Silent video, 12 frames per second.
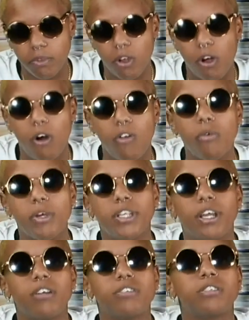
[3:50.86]
All the way
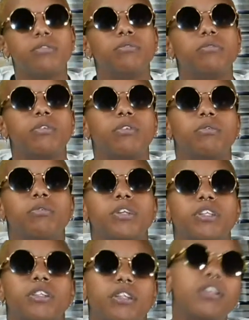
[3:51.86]
down to
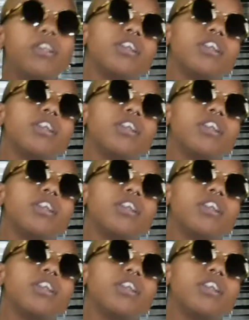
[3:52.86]
the